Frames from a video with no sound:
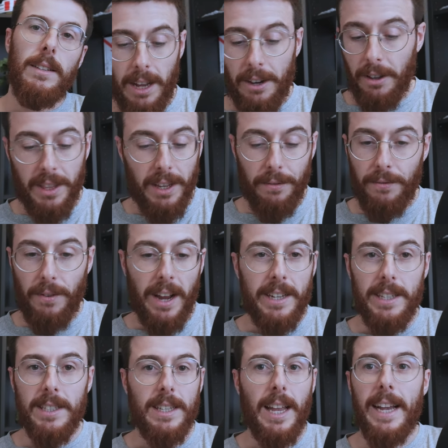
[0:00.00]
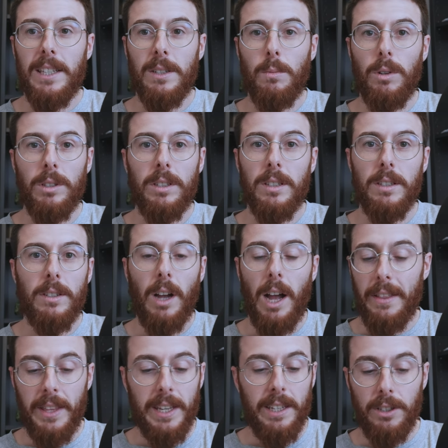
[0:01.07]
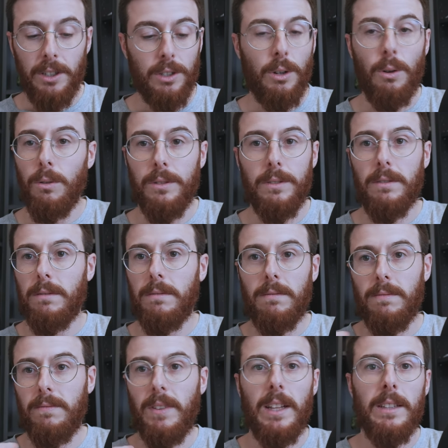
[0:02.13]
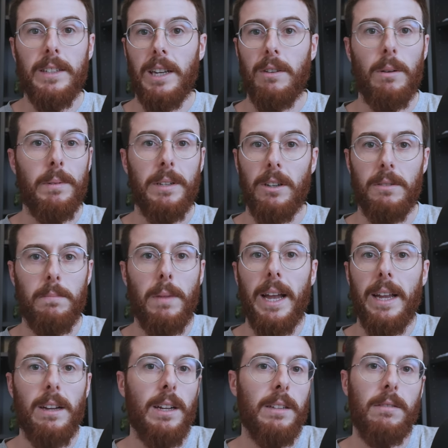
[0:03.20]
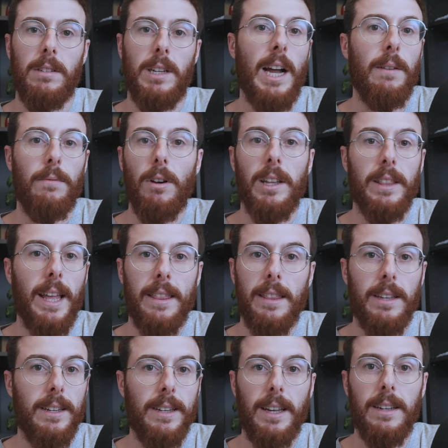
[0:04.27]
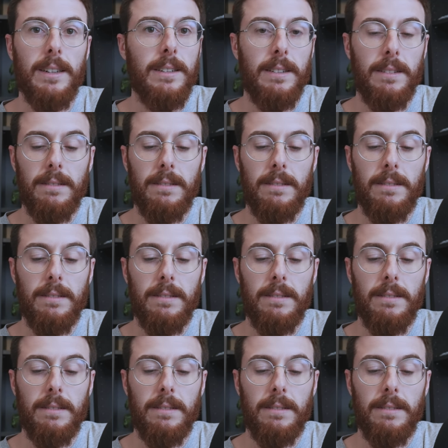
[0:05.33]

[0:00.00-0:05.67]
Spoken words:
I don't think Frankie stays and wants to. I think he just calls Valentino up and he goes, mate, I can't ride that thing again.